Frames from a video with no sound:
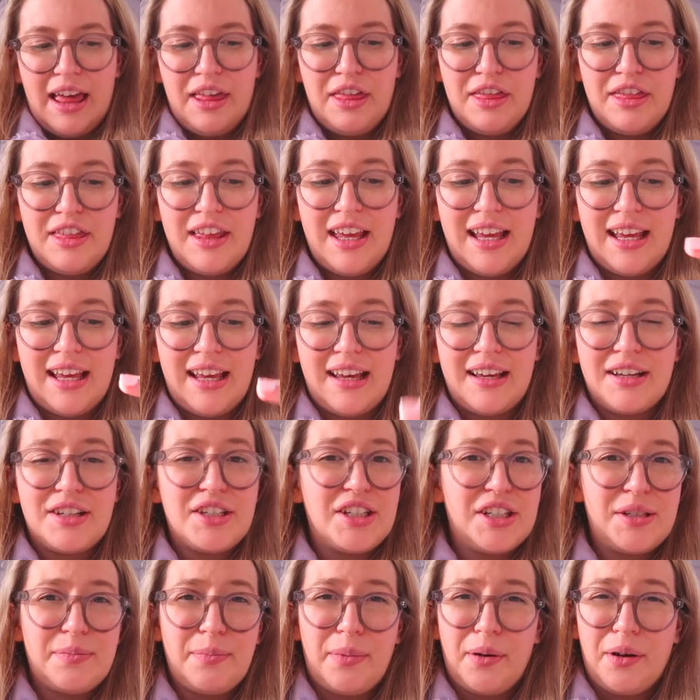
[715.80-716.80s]
I think
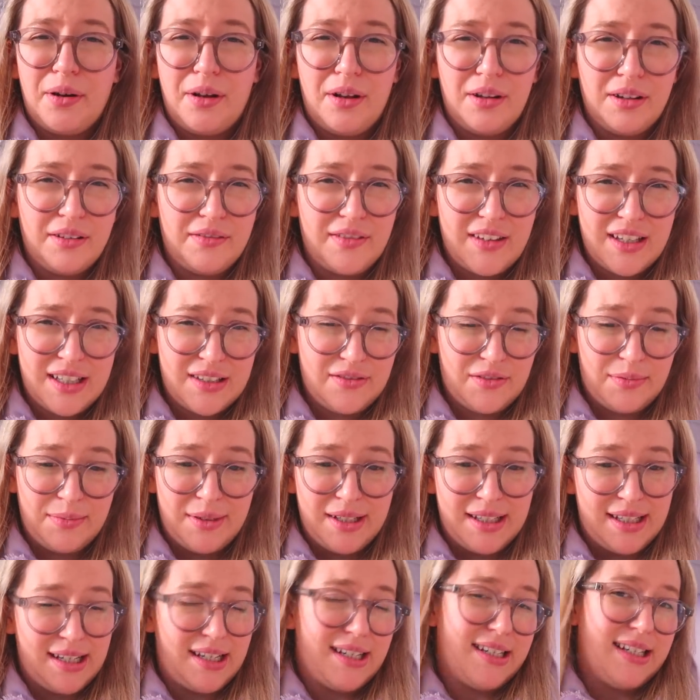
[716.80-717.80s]
she's bought all of this from
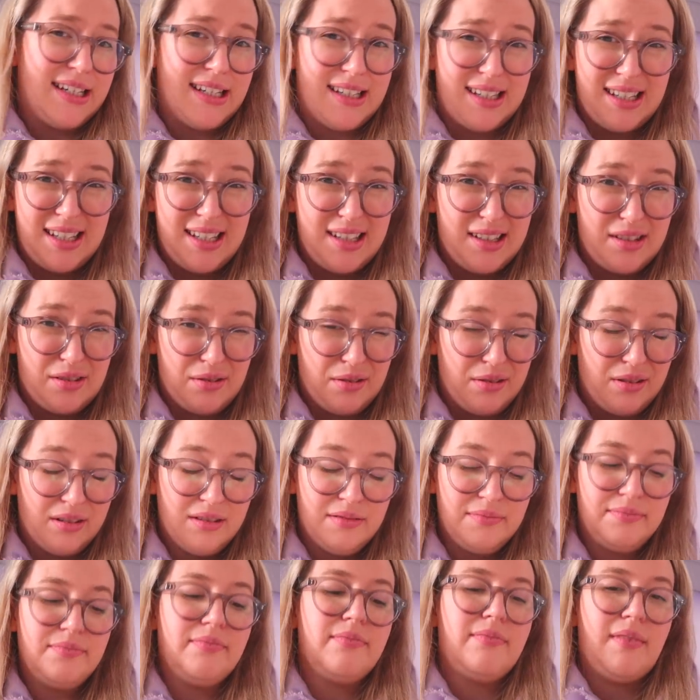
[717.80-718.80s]
the Disney store,
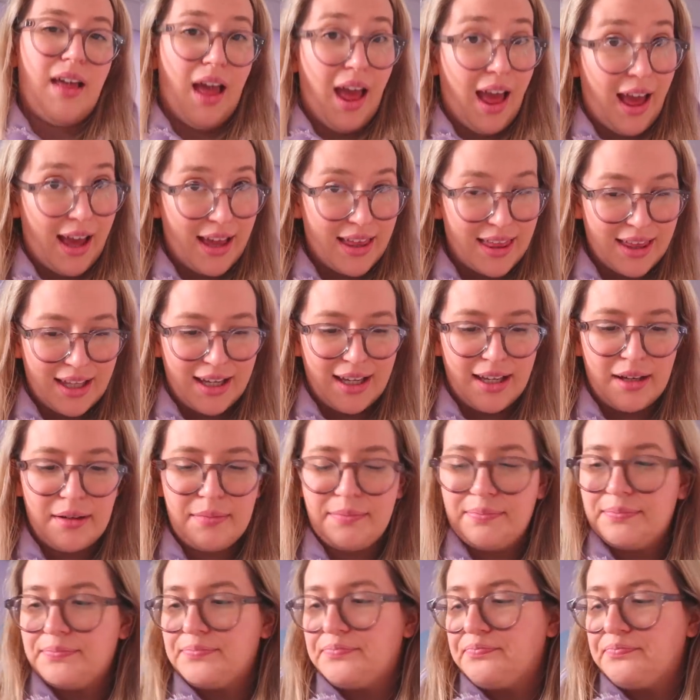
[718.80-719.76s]
I think.